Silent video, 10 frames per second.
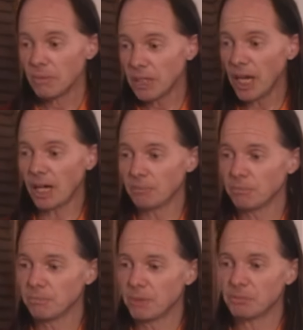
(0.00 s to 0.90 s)
Yeah,
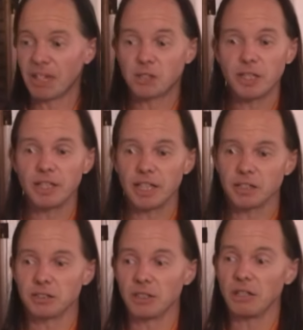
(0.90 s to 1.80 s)
but Maitreya,
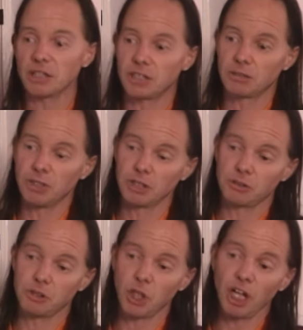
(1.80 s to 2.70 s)
as you'll notice, is,
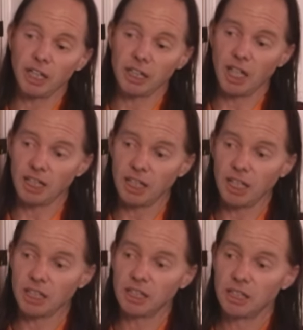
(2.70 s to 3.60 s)
is drawing a lot
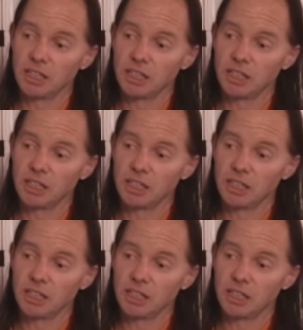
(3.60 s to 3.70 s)
on